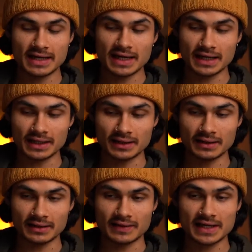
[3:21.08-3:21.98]

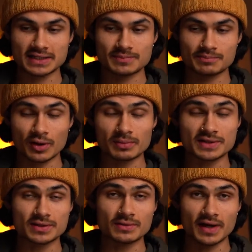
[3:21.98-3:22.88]
and that's probably
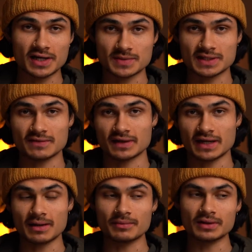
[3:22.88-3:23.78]
to do with our specific
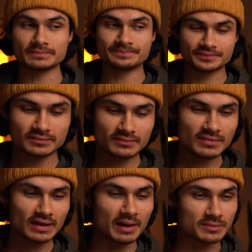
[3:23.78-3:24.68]
camera.
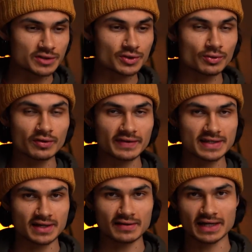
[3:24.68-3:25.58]
I'm sure
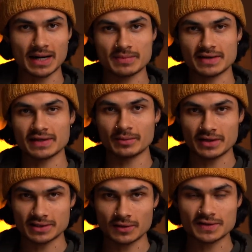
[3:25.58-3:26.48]
there's other cameras out there where
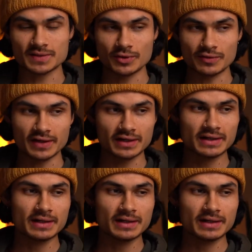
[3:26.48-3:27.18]
it's a lot smoother.